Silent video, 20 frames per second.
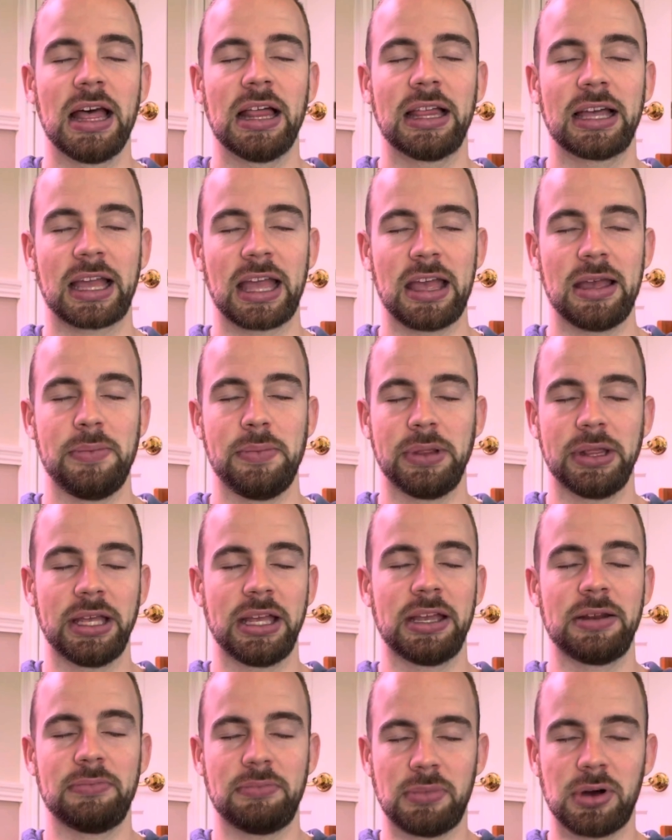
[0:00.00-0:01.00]
like a
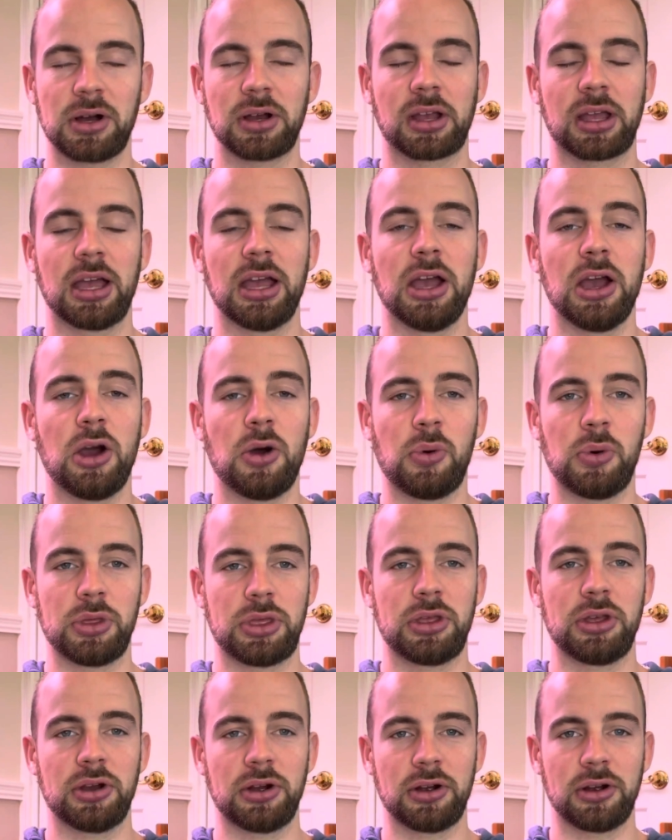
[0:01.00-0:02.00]
Himalayan monk,
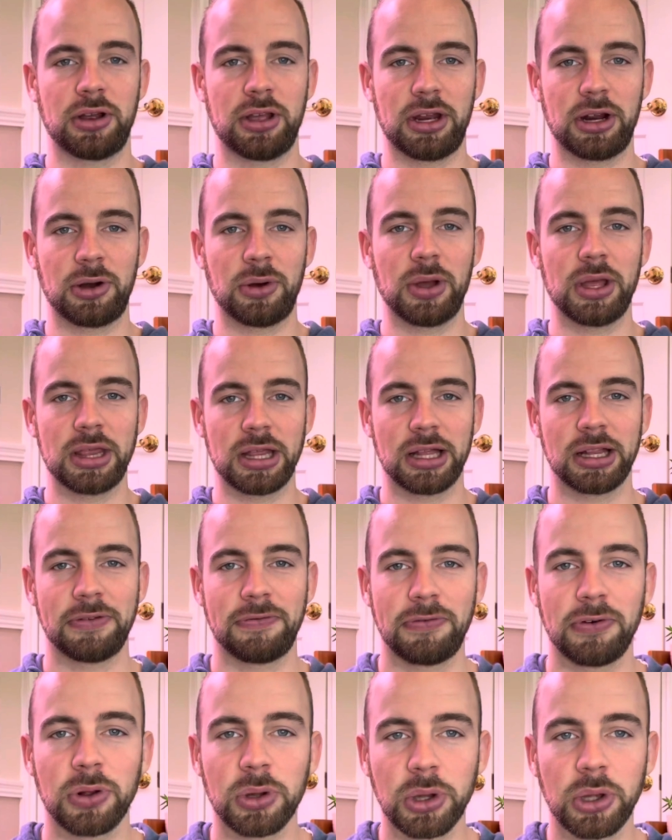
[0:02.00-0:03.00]
with your, in the
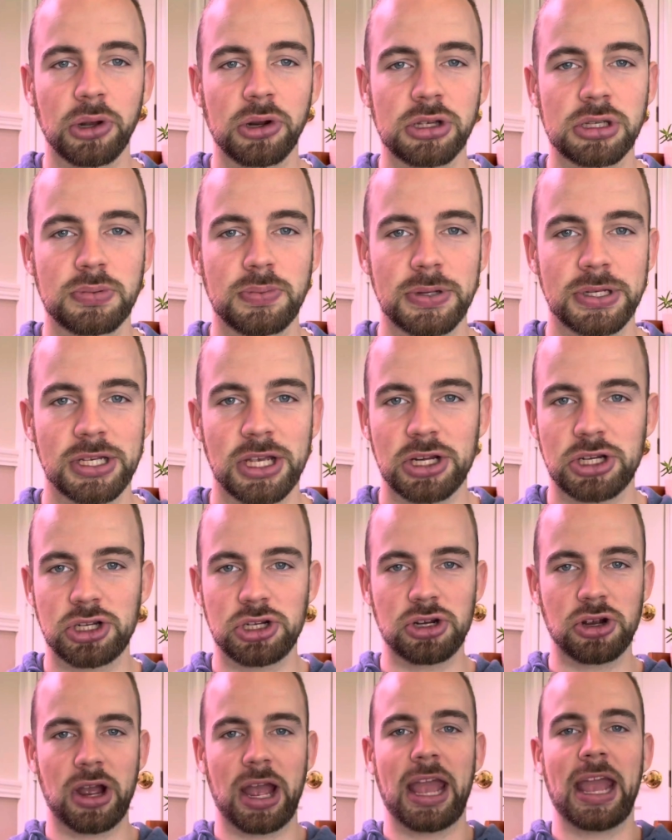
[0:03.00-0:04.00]
full lotus position,
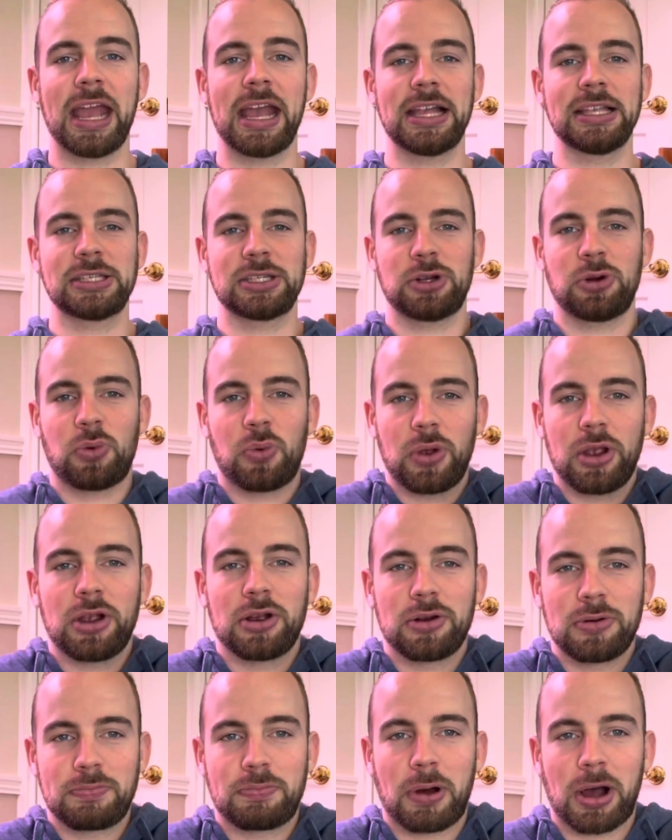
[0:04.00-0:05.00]
your hands in a
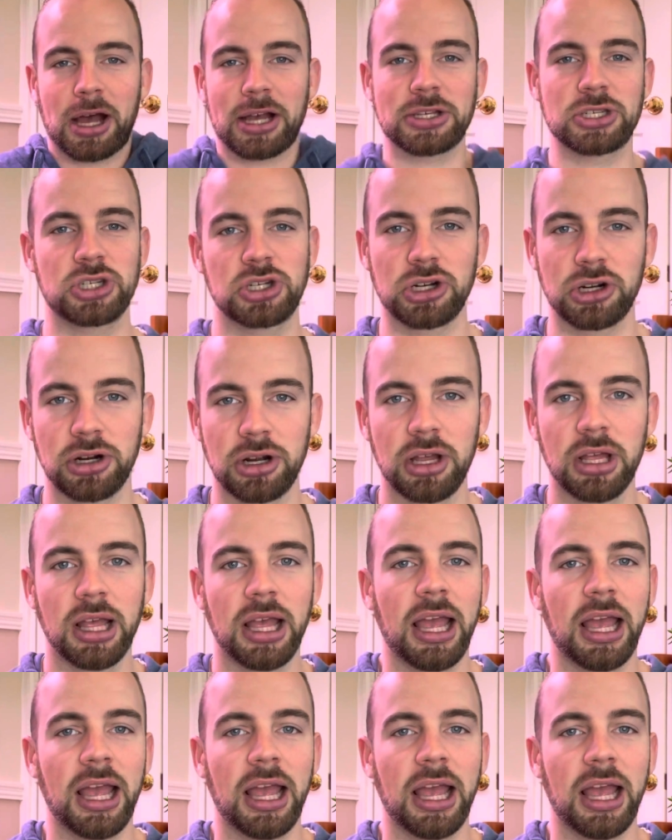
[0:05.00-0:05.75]
weird posture,